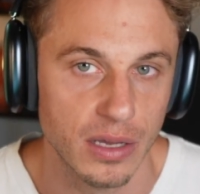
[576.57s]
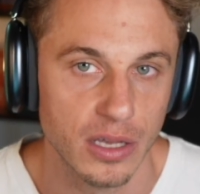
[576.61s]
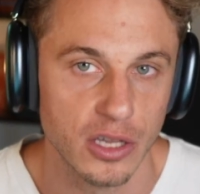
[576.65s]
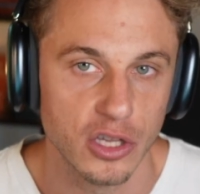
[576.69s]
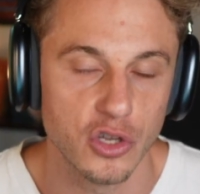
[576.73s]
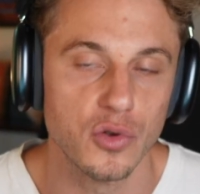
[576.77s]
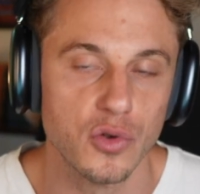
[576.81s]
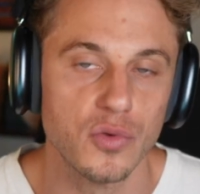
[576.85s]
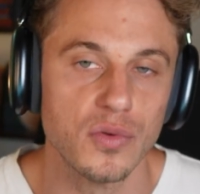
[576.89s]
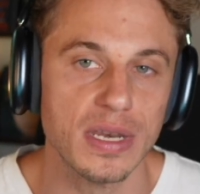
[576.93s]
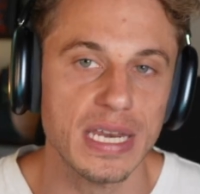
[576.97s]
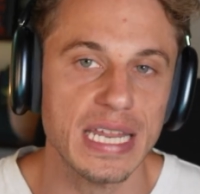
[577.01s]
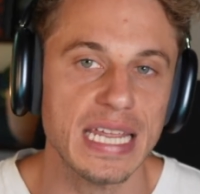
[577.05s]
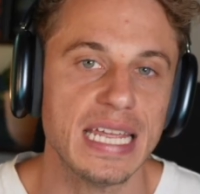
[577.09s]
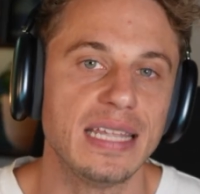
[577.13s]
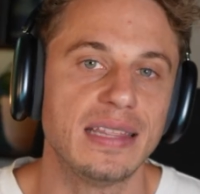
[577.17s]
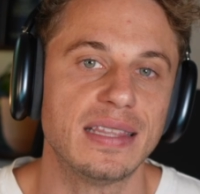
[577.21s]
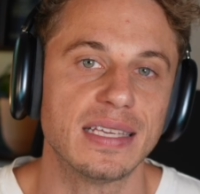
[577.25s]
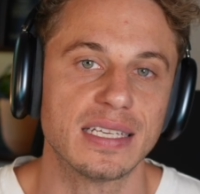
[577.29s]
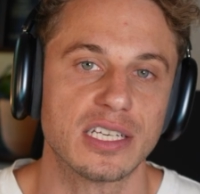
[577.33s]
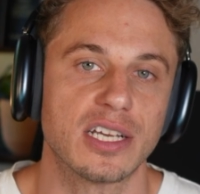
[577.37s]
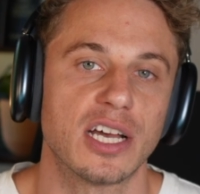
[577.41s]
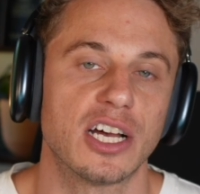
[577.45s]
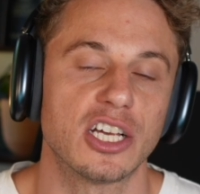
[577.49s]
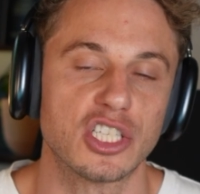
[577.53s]
You need
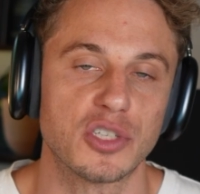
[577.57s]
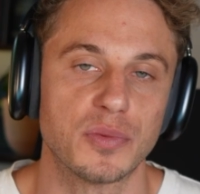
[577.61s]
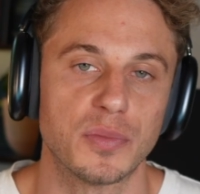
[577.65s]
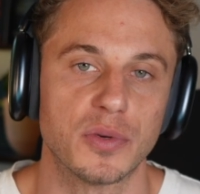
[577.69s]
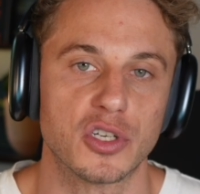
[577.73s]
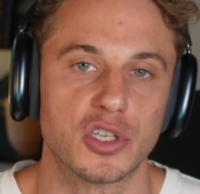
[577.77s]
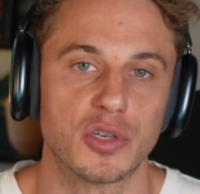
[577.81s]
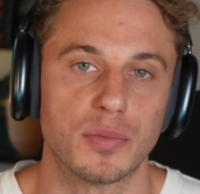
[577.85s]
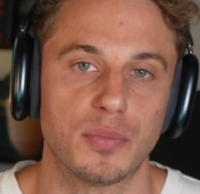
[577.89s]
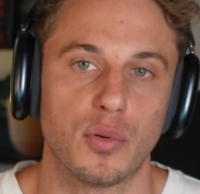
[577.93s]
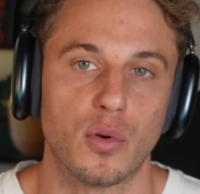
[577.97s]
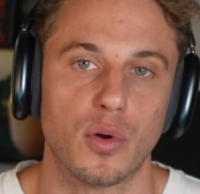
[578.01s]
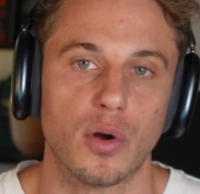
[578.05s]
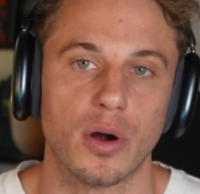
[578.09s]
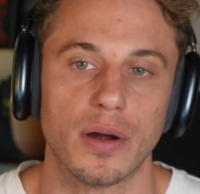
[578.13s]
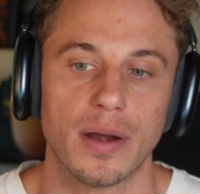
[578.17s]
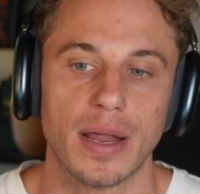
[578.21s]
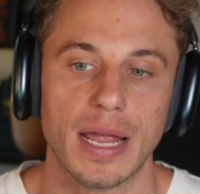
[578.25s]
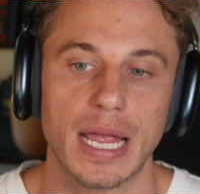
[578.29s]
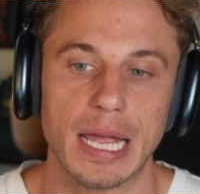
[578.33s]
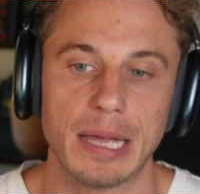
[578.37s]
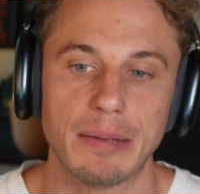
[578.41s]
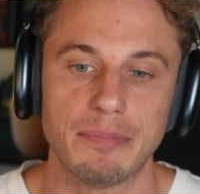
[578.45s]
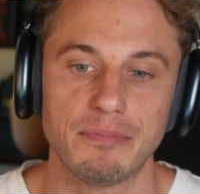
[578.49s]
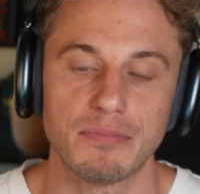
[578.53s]
this customer support.
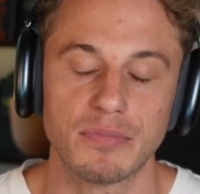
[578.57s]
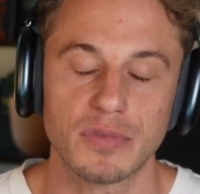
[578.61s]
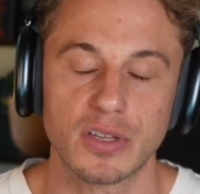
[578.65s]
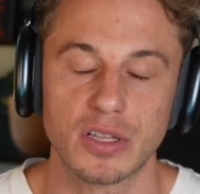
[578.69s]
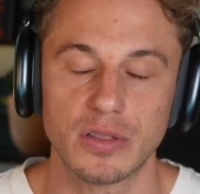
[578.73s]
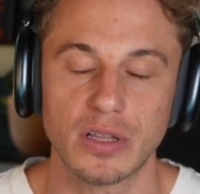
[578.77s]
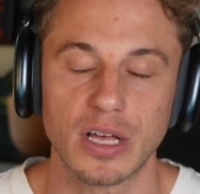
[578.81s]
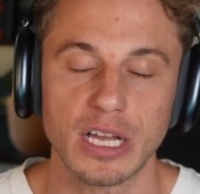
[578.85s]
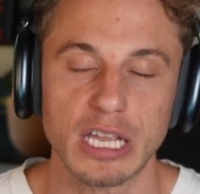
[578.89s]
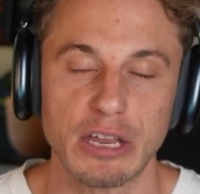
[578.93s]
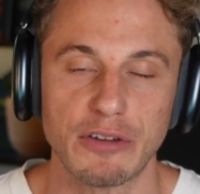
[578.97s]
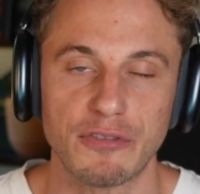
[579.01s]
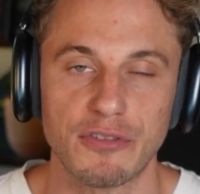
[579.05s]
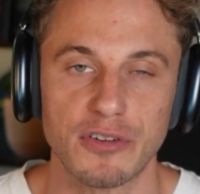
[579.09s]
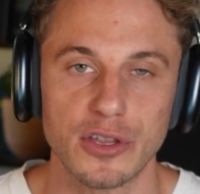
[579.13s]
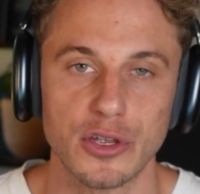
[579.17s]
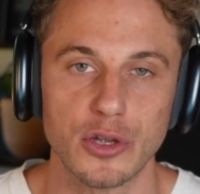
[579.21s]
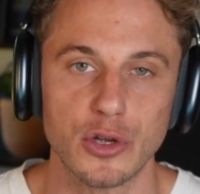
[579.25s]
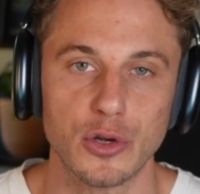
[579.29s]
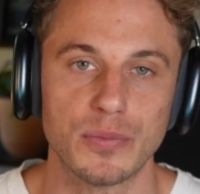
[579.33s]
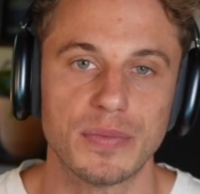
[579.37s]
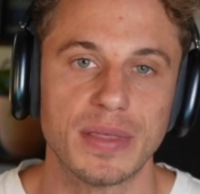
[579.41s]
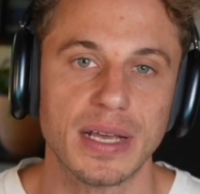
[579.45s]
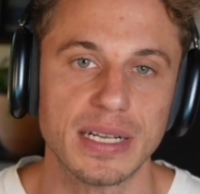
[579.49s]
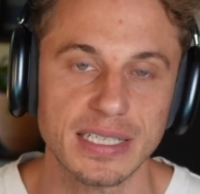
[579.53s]
And lucky for
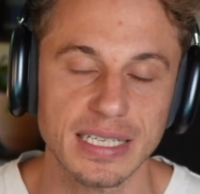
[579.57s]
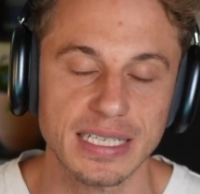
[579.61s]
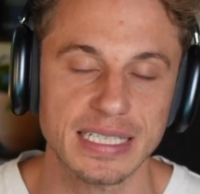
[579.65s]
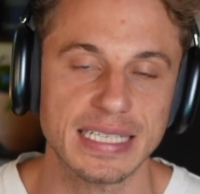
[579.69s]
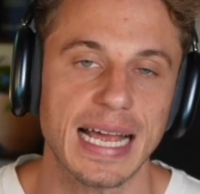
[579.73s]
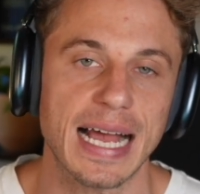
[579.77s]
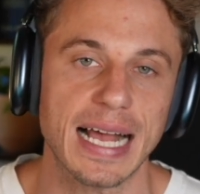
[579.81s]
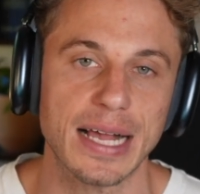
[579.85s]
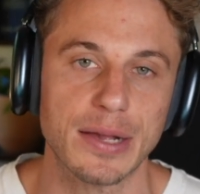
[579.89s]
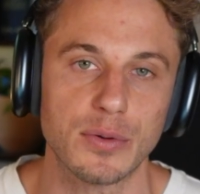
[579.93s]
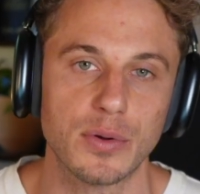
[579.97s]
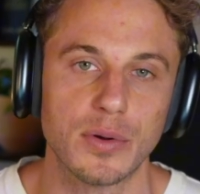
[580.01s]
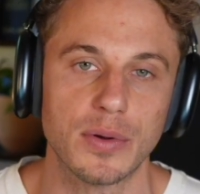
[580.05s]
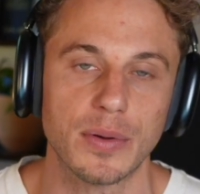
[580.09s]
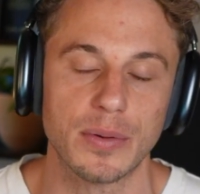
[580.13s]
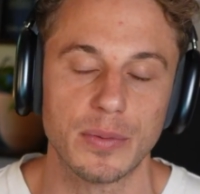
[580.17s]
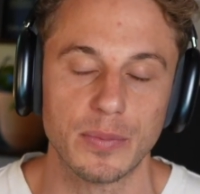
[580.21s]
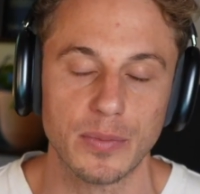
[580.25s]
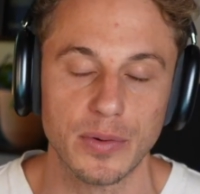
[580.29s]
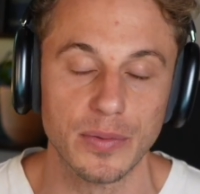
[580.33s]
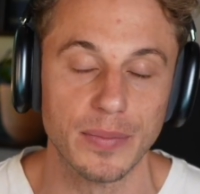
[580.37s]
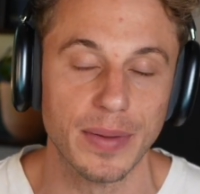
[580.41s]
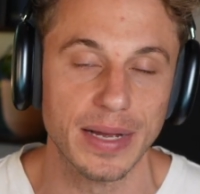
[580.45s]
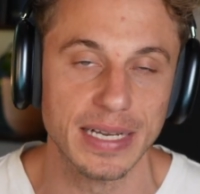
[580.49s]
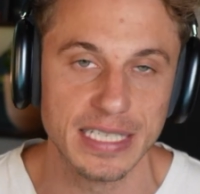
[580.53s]
you, that's exactly
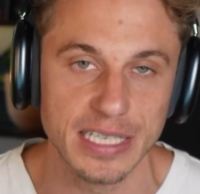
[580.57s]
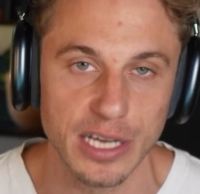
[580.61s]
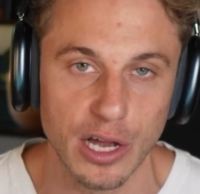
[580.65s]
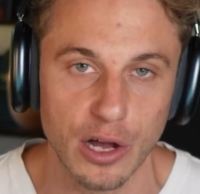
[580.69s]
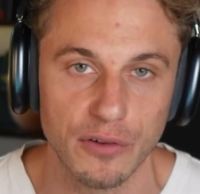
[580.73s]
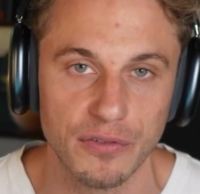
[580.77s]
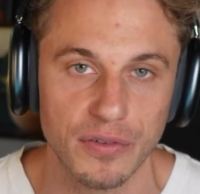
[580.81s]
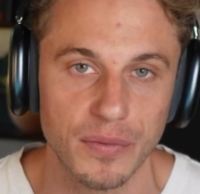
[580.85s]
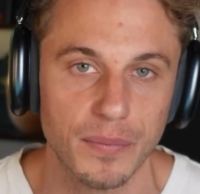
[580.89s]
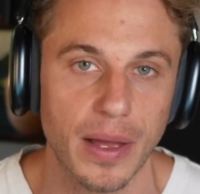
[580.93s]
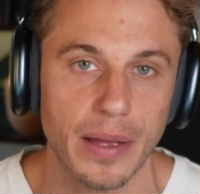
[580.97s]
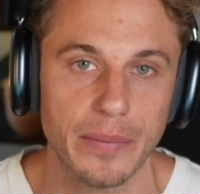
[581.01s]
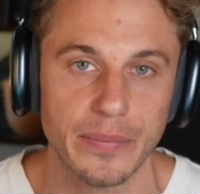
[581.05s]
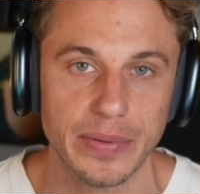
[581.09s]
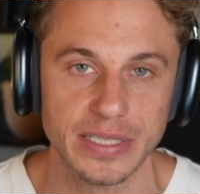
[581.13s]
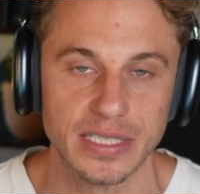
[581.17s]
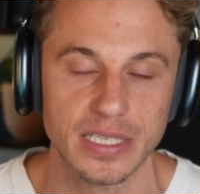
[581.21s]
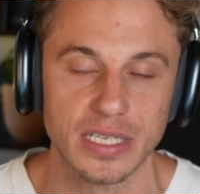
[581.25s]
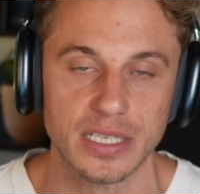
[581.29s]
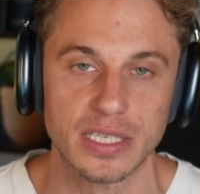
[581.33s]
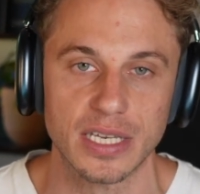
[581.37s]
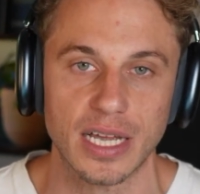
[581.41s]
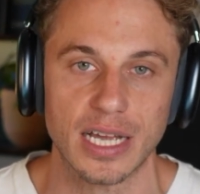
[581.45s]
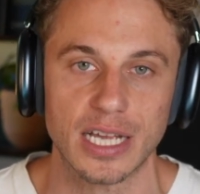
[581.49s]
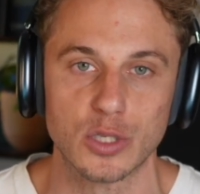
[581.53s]
what myself and my
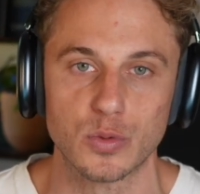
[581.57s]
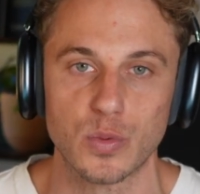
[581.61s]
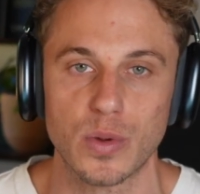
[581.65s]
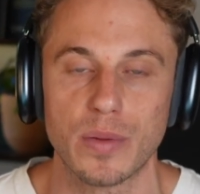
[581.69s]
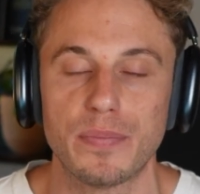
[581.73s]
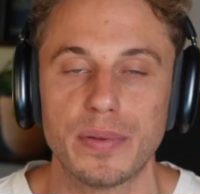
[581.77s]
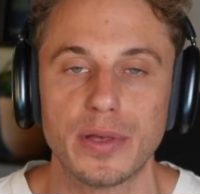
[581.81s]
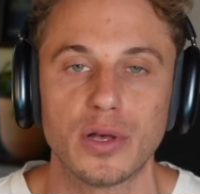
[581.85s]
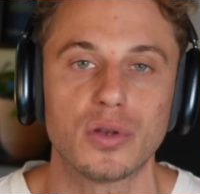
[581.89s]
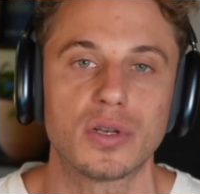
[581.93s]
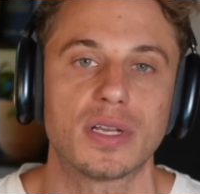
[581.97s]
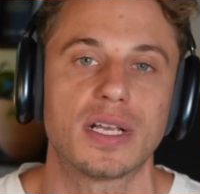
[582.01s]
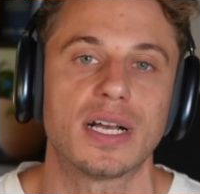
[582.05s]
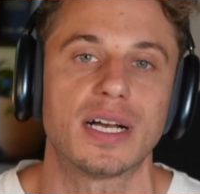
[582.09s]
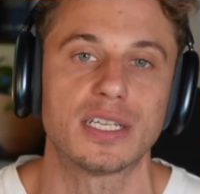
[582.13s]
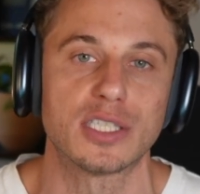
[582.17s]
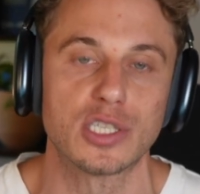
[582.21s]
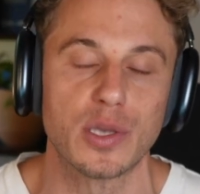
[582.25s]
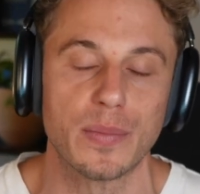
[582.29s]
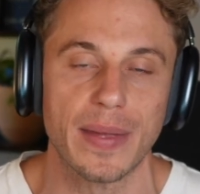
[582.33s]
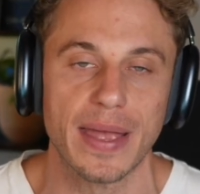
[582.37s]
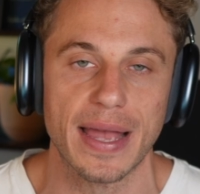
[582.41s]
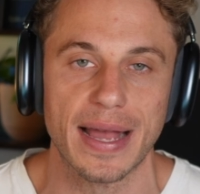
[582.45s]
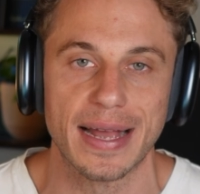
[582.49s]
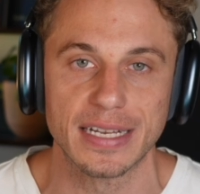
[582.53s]
business does. We build
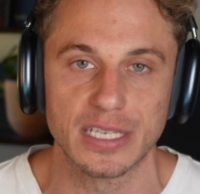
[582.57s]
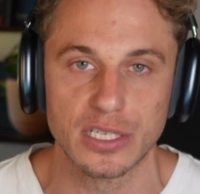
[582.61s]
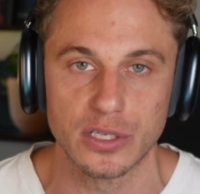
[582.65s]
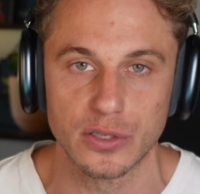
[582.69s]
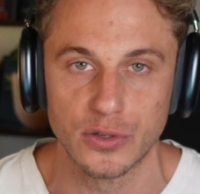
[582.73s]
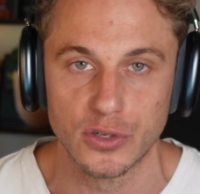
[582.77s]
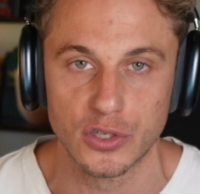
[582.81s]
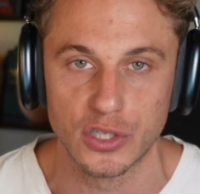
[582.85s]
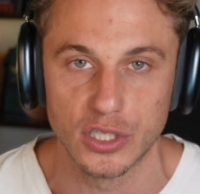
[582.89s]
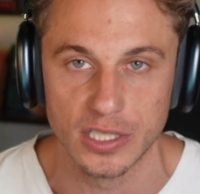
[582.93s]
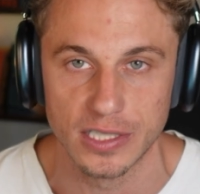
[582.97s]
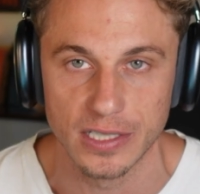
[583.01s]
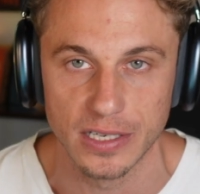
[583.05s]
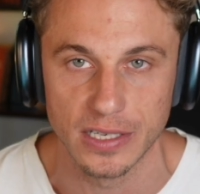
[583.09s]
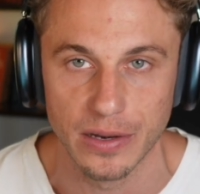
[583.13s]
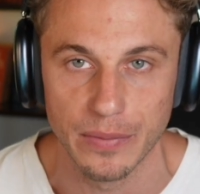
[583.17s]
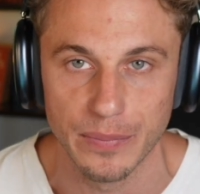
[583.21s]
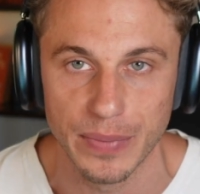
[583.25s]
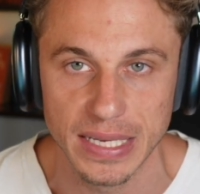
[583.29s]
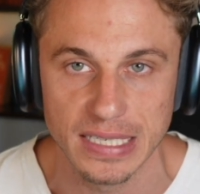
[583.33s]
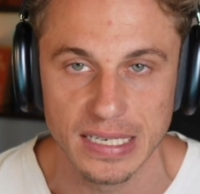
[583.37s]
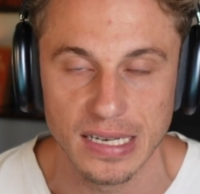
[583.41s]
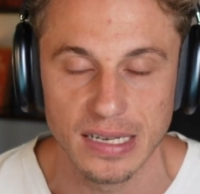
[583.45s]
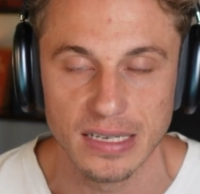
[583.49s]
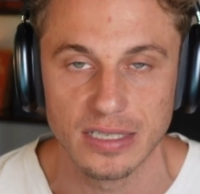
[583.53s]
custom AI solutions into
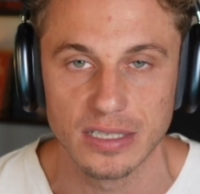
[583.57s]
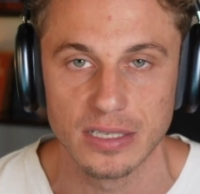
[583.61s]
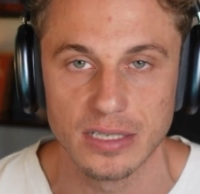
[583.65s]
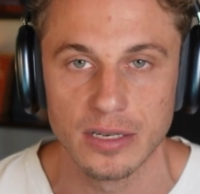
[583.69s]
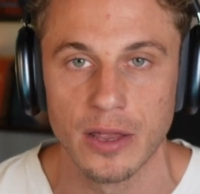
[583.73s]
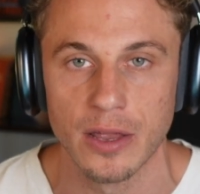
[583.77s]
business.